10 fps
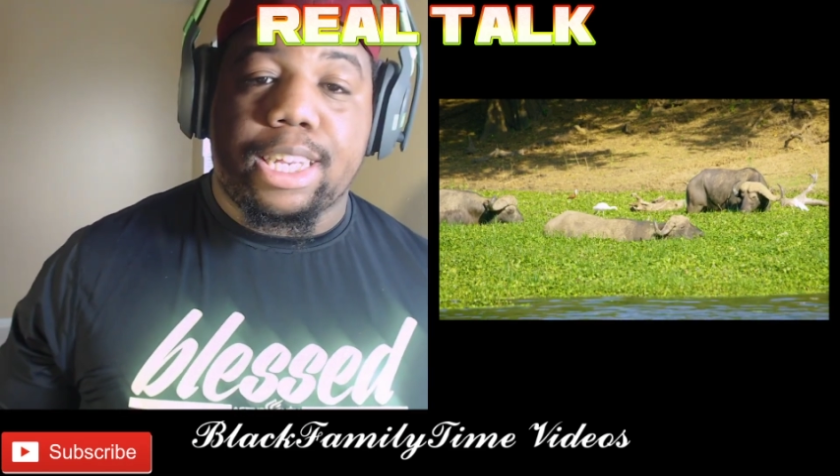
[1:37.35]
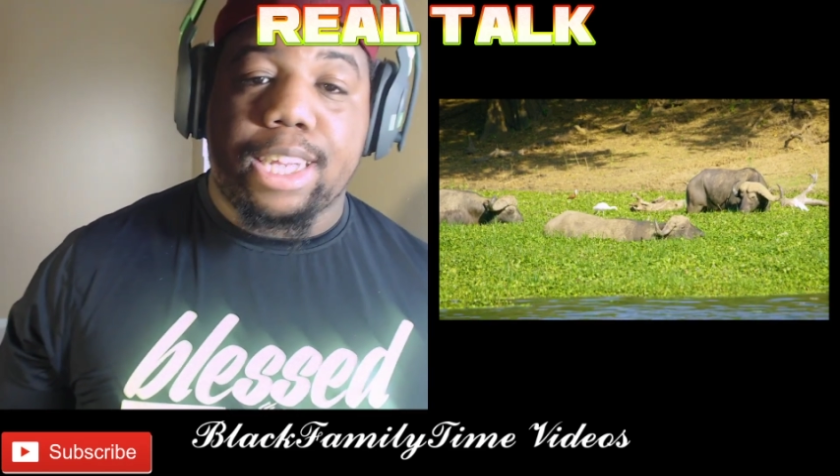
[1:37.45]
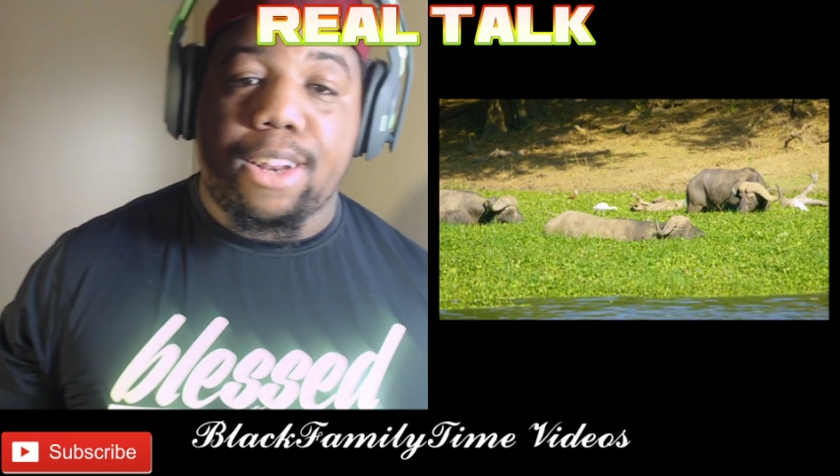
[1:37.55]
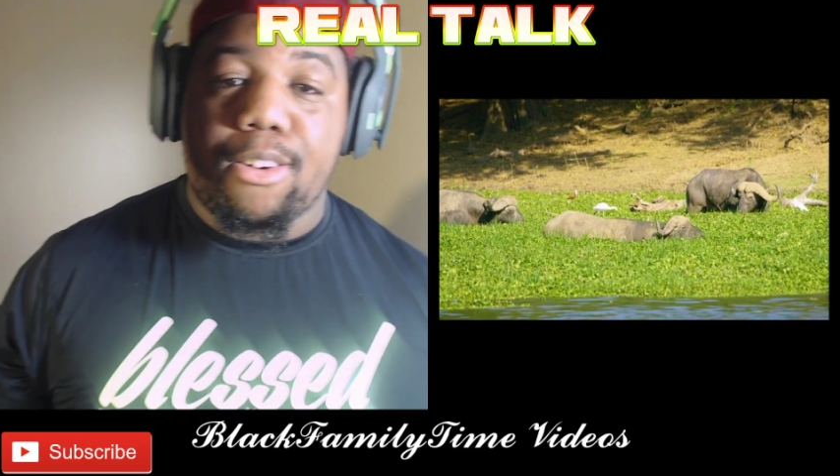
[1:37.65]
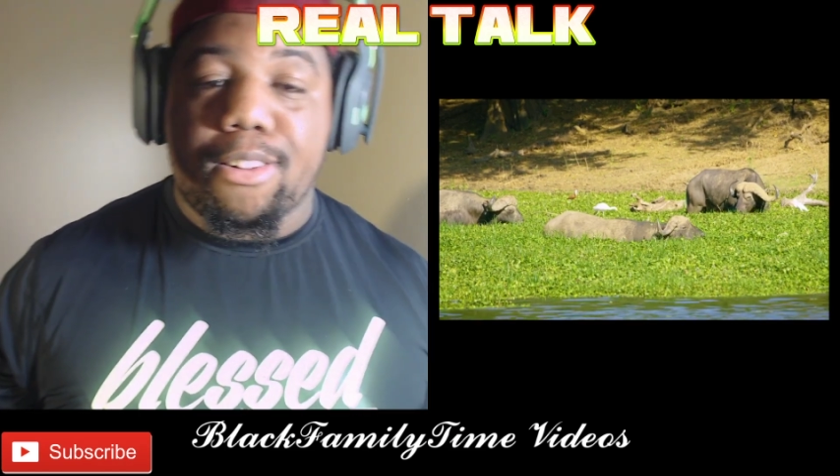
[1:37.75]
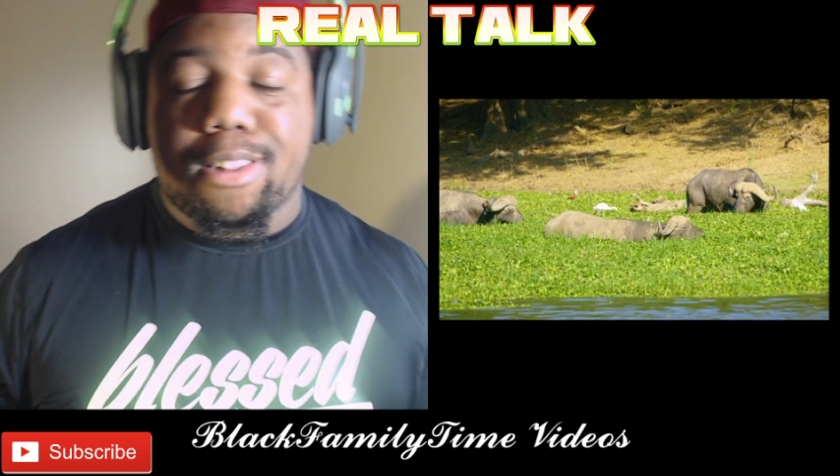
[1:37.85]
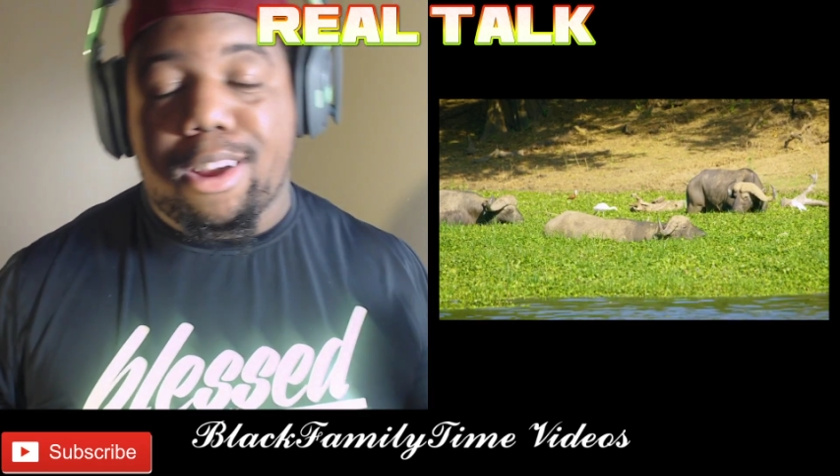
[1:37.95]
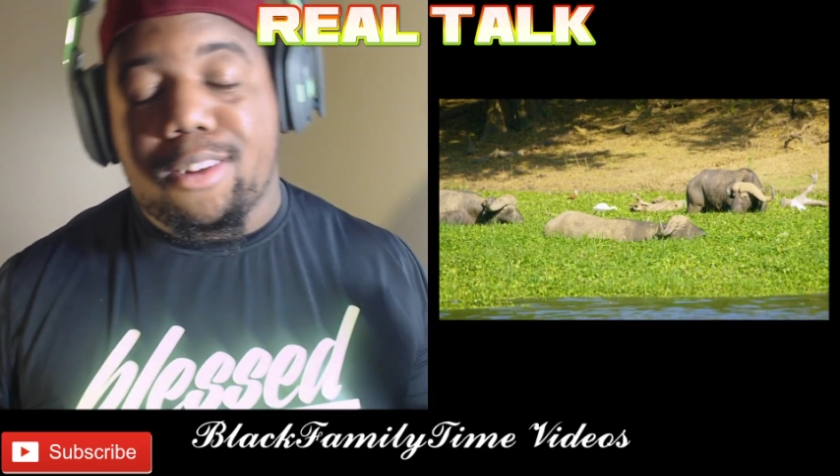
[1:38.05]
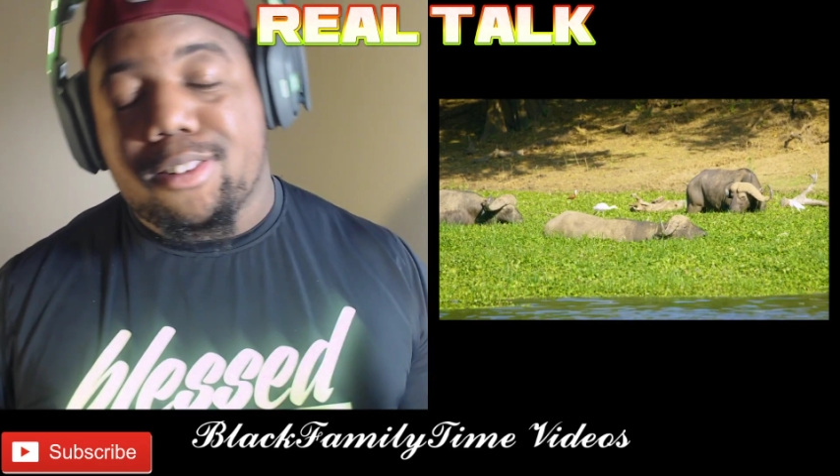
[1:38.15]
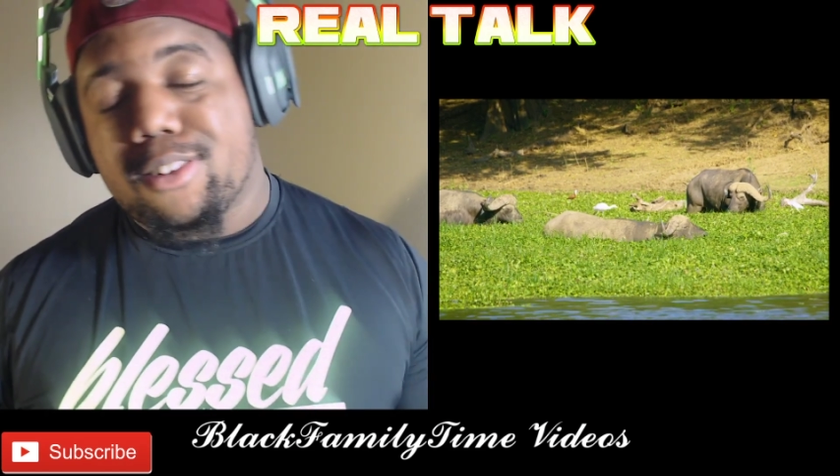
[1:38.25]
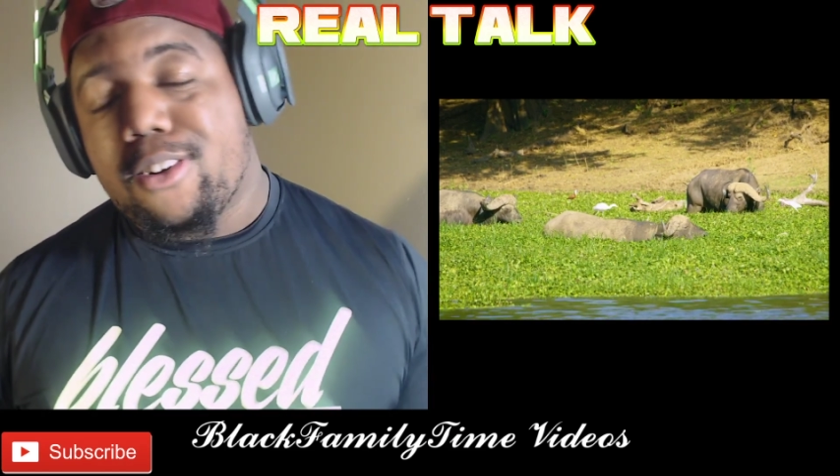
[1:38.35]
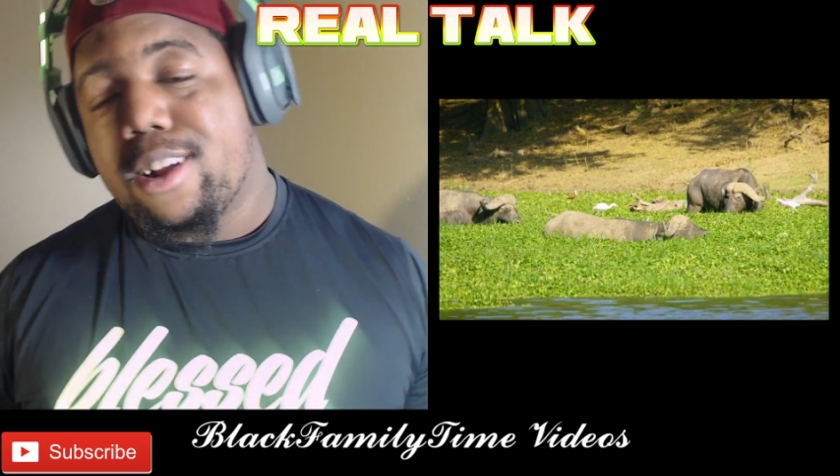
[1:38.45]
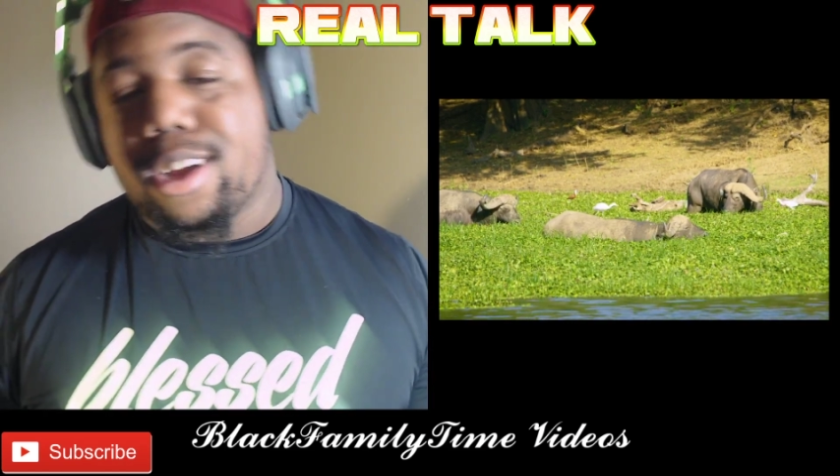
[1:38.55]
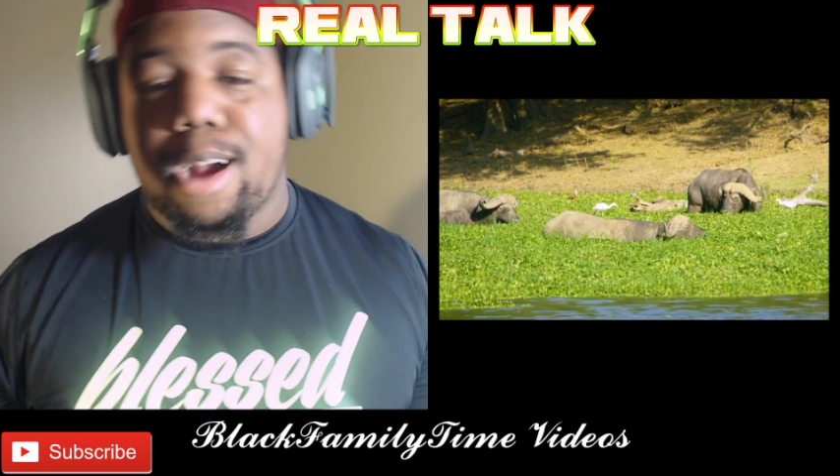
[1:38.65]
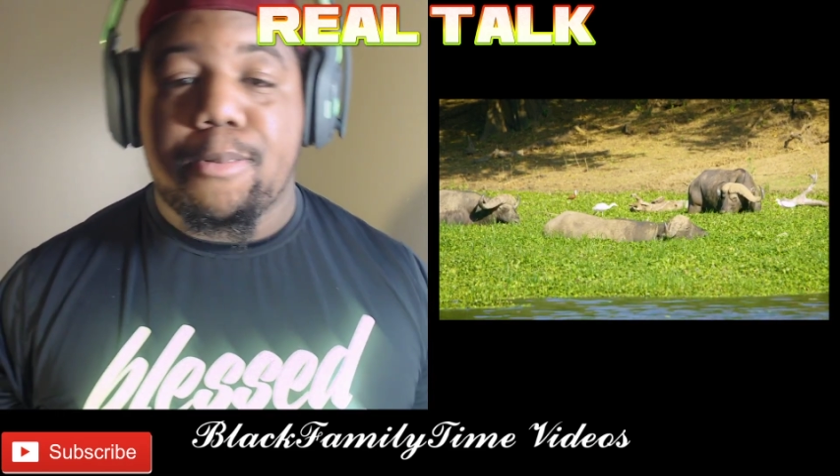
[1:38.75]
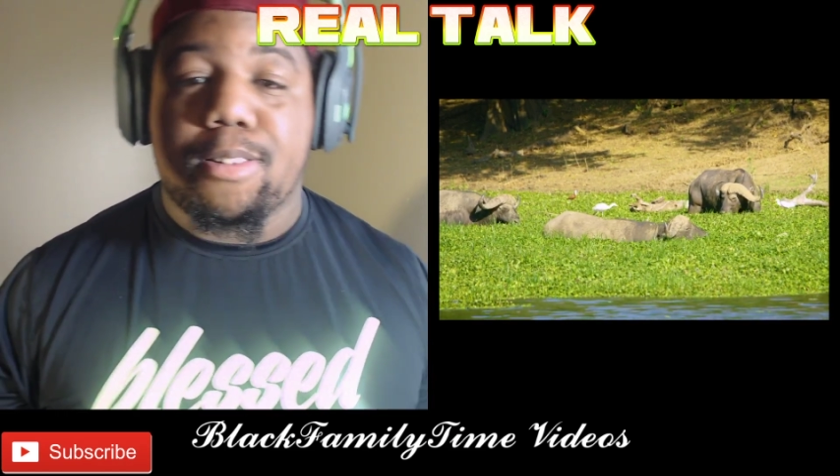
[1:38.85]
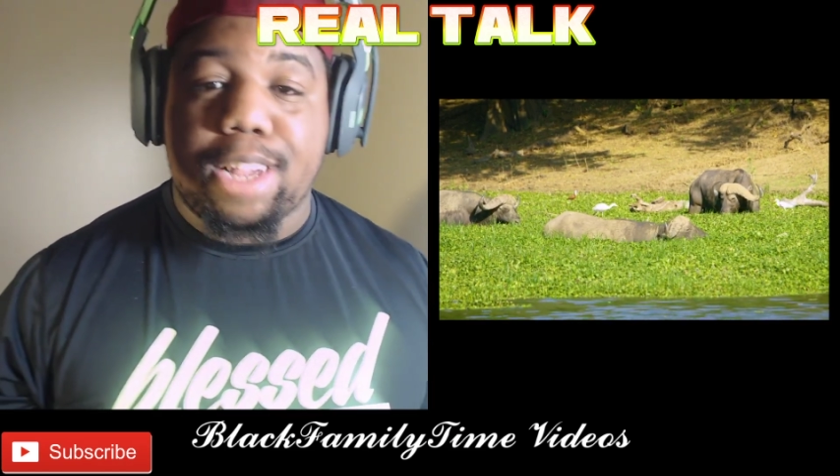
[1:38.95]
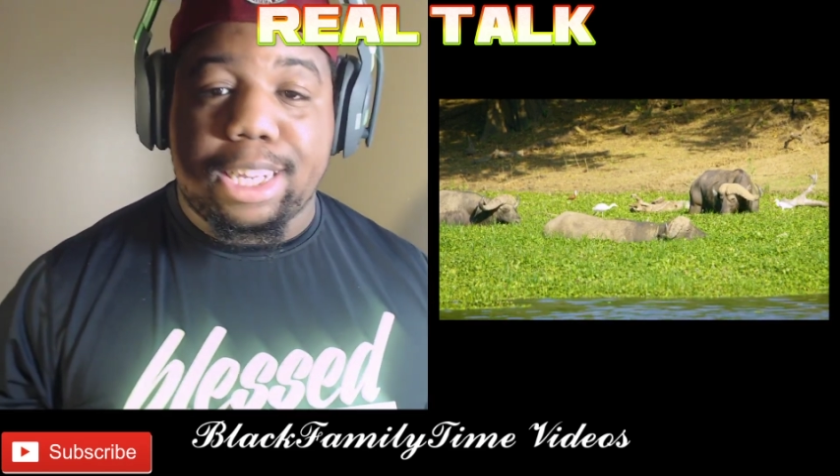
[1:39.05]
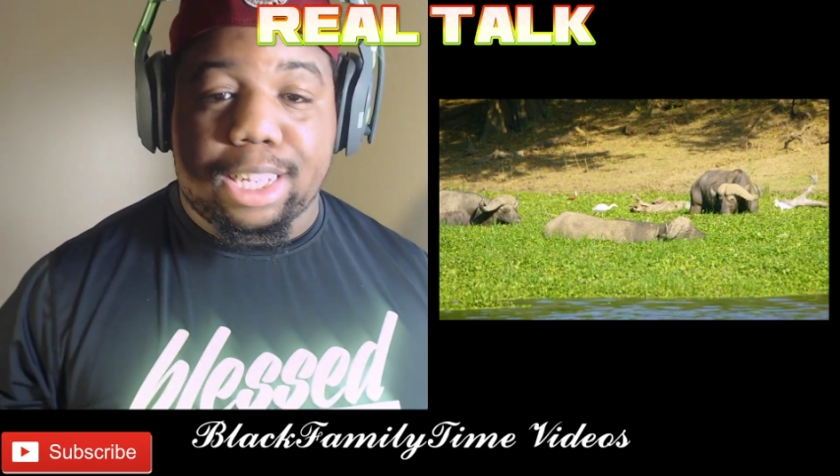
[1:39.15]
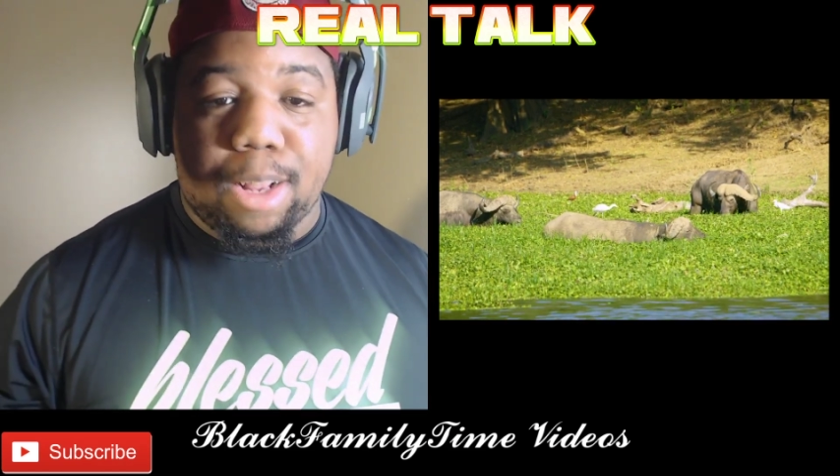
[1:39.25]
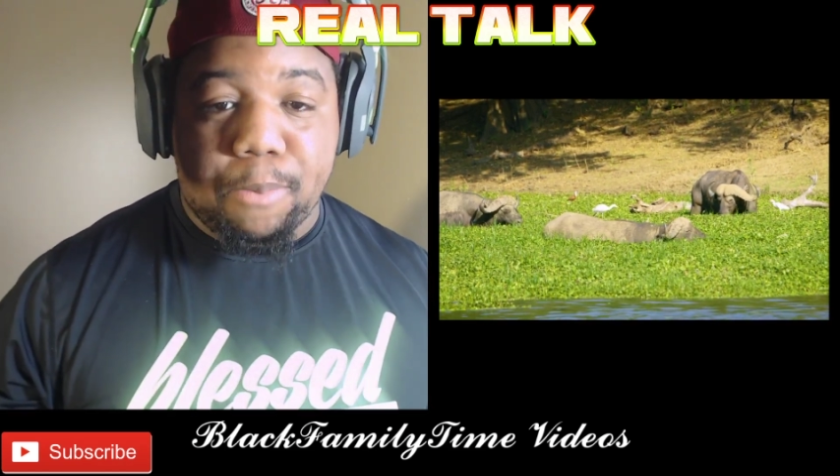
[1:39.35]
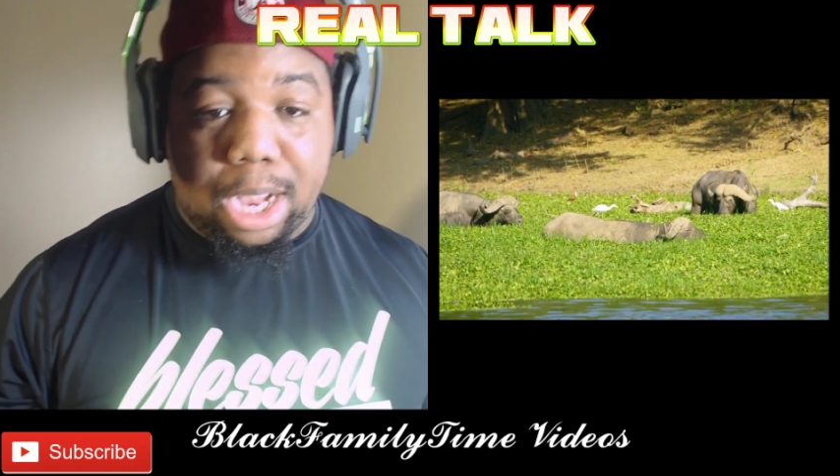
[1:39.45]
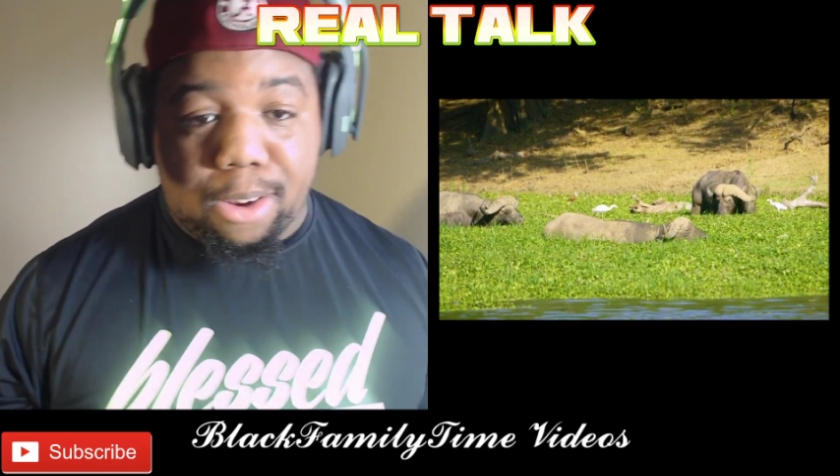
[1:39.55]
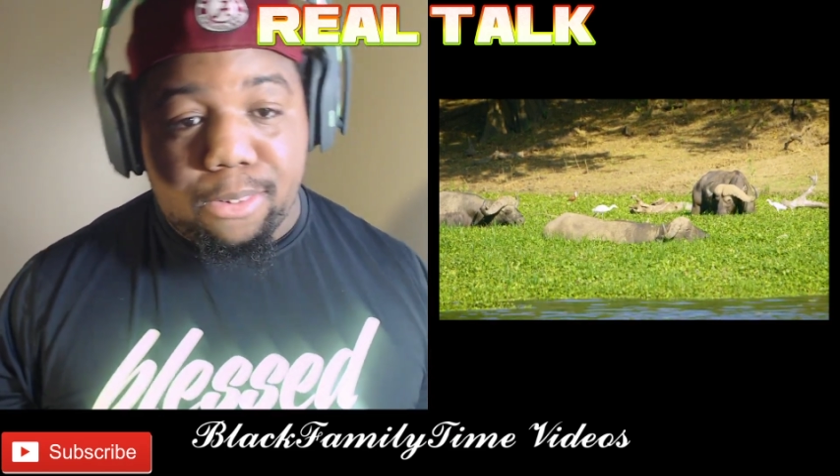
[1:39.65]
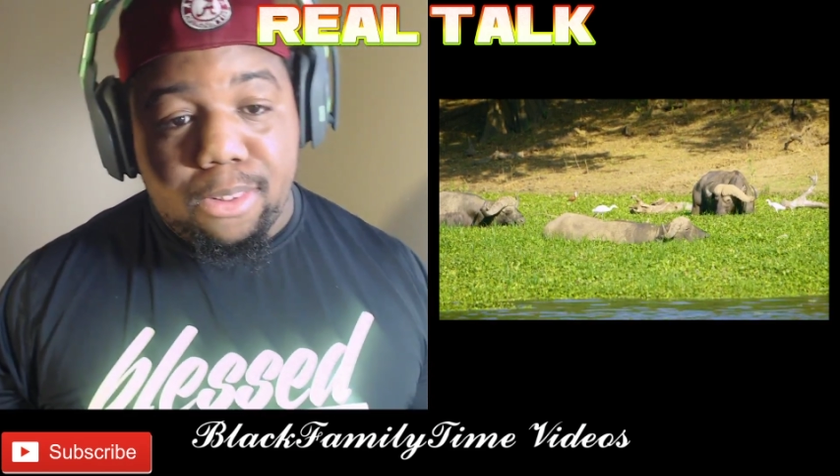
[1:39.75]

channel is to start a conversation about